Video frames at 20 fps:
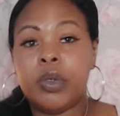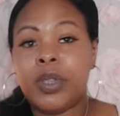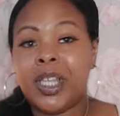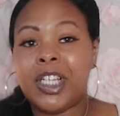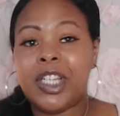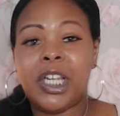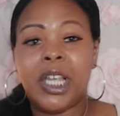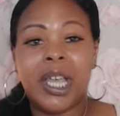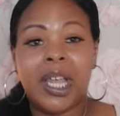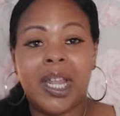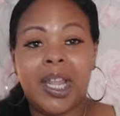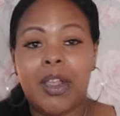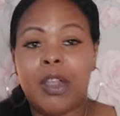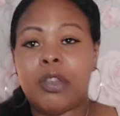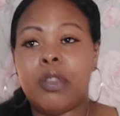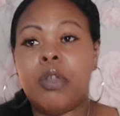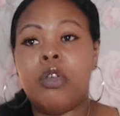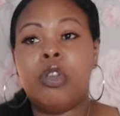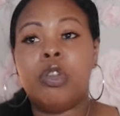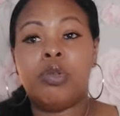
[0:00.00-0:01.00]
They're checking out your
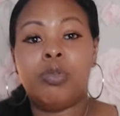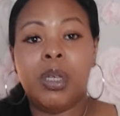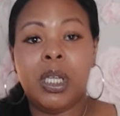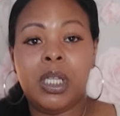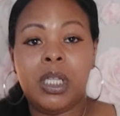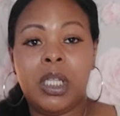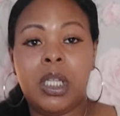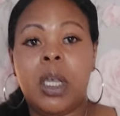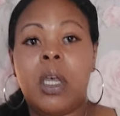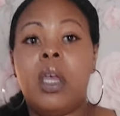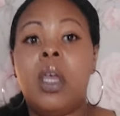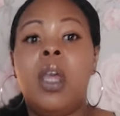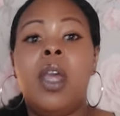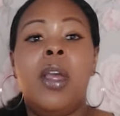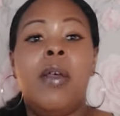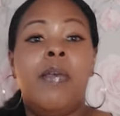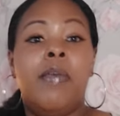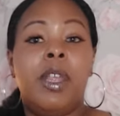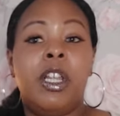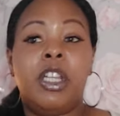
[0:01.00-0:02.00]
social media.
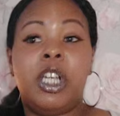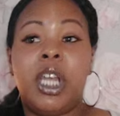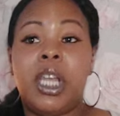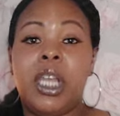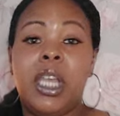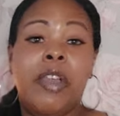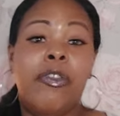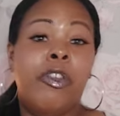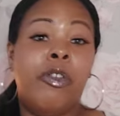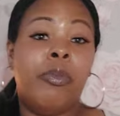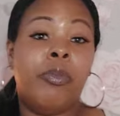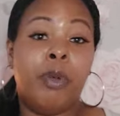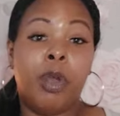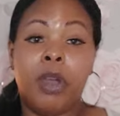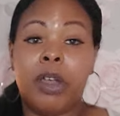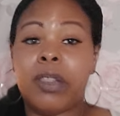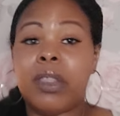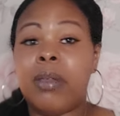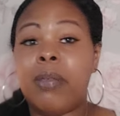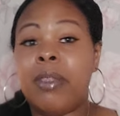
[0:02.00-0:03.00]
They check if you've
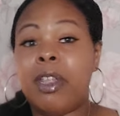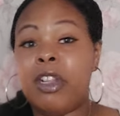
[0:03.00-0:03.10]
blocked them.